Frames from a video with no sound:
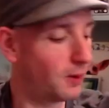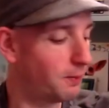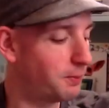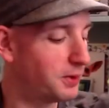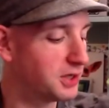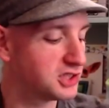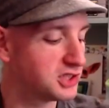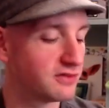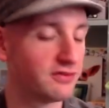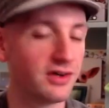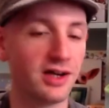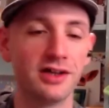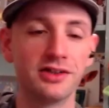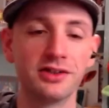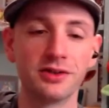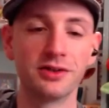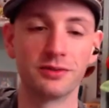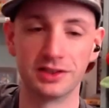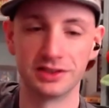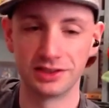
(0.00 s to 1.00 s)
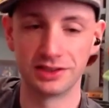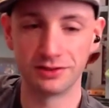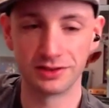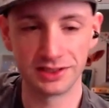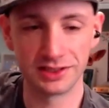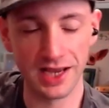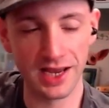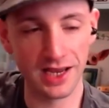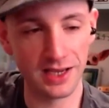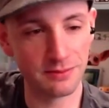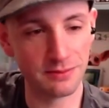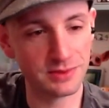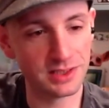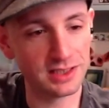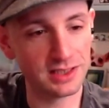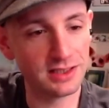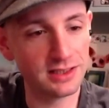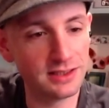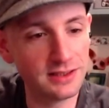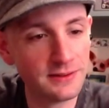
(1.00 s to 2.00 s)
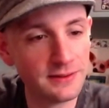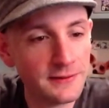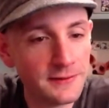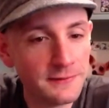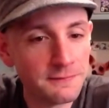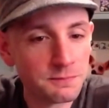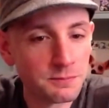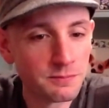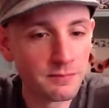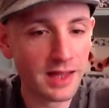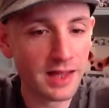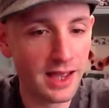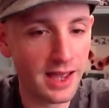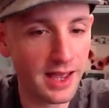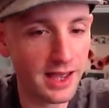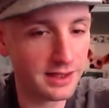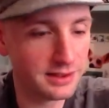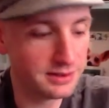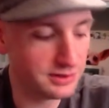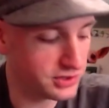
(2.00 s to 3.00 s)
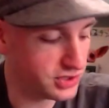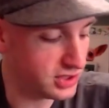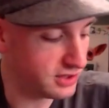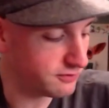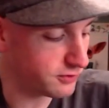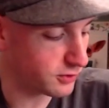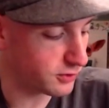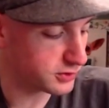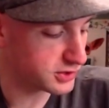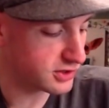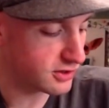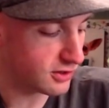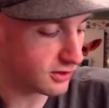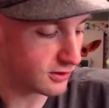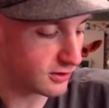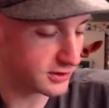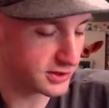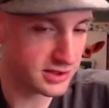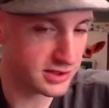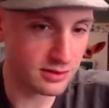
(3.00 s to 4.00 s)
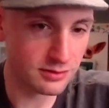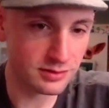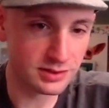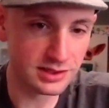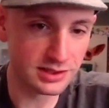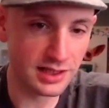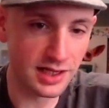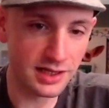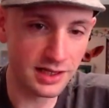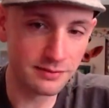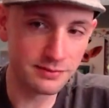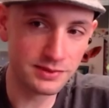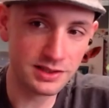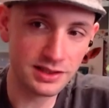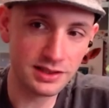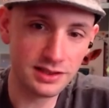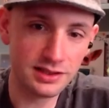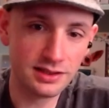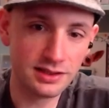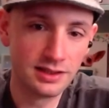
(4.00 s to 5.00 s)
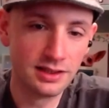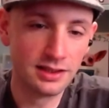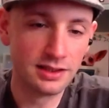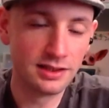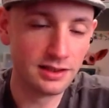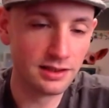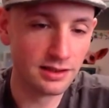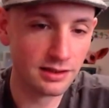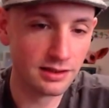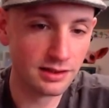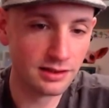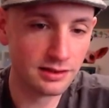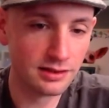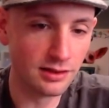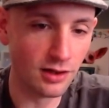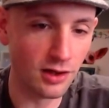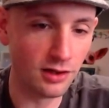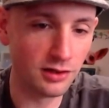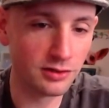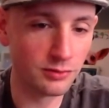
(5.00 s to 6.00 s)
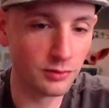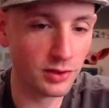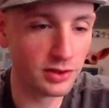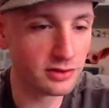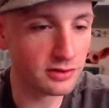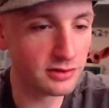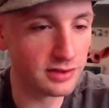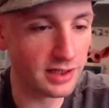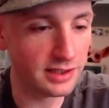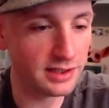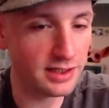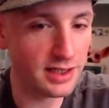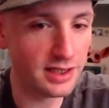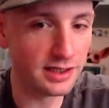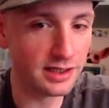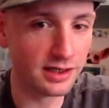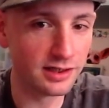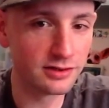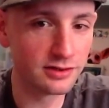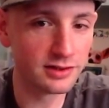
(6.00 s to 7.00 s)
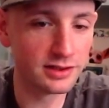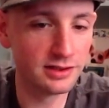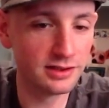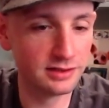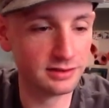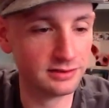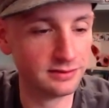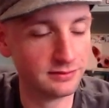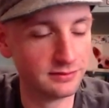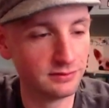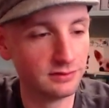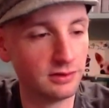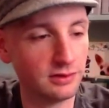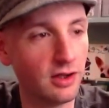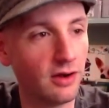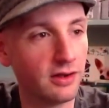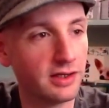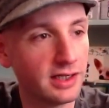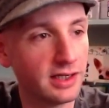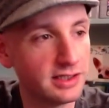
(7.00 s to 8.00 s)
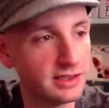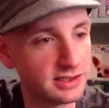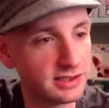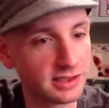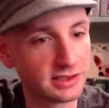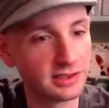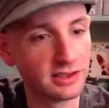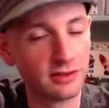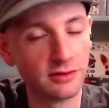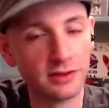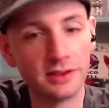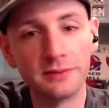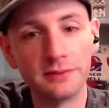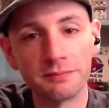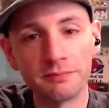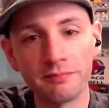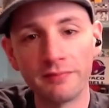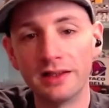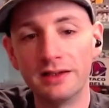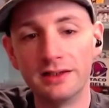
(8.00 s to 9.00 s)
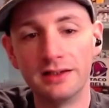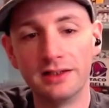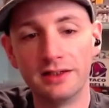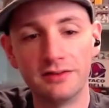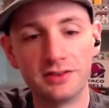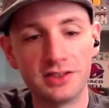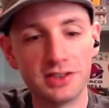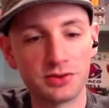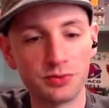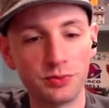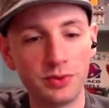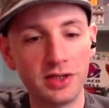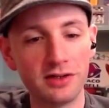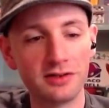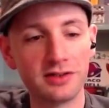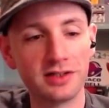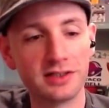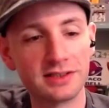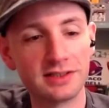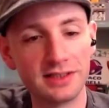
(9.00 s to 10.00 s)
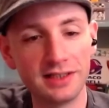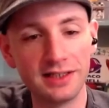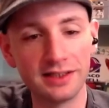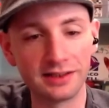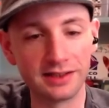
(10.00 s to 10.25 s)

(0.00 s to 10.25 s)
bunch of other ones. There was AMD and Geforce cards. There was an AMD All-in-Wonder 9800 and no 9600. It was just weird to see it